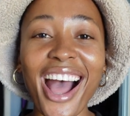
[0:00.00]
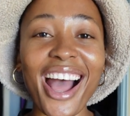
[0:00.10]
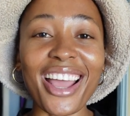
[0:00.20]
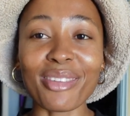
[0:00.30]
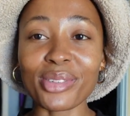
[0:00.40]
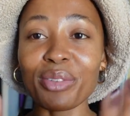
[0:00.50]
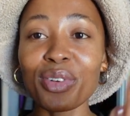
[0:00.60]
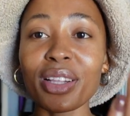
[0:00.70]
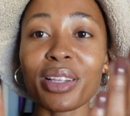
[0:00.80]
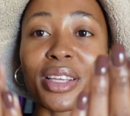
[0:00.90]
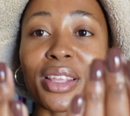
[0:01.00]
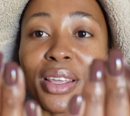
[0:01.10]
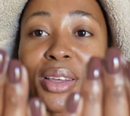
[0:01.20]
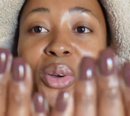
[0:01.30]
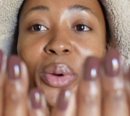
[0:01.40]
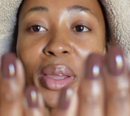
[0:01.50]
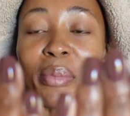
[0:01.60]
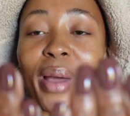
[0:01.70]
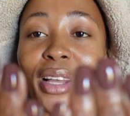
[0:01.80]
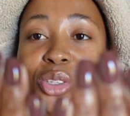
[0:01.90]
I am definitely
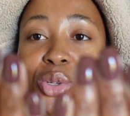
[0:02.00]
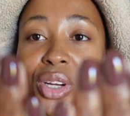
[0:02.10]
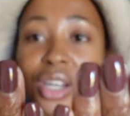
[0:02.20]
going back to